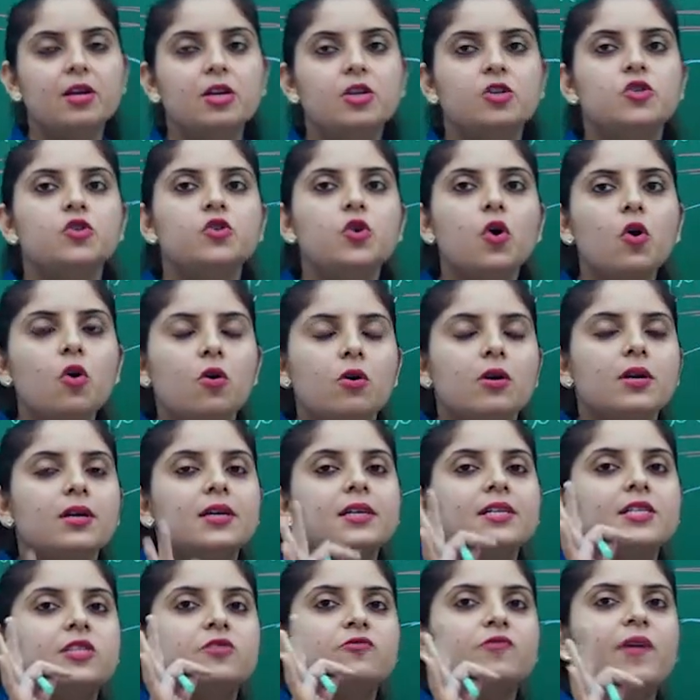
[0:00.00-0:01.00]
So
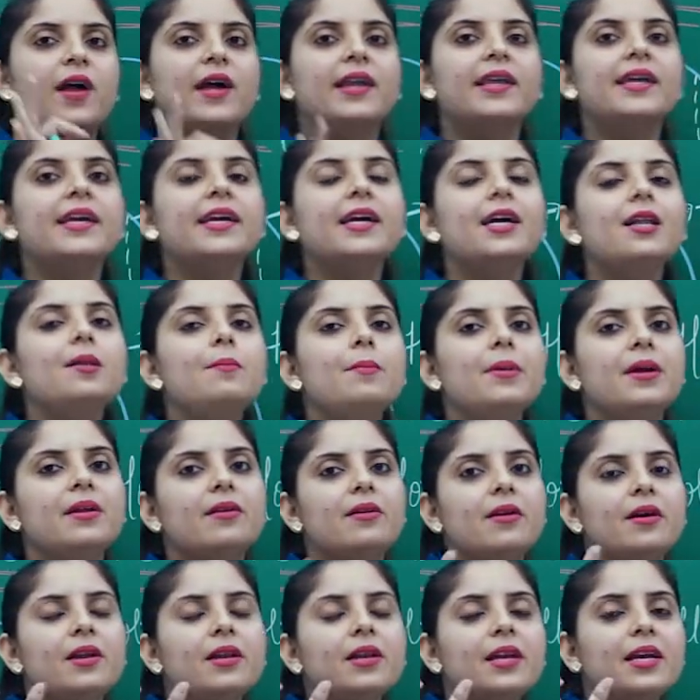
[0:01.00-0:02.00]
spherical
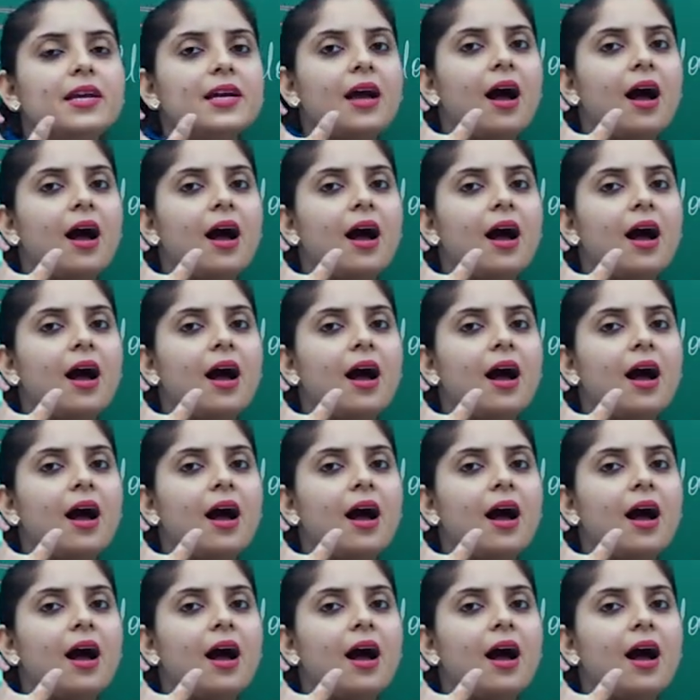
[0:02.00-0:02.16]
mirror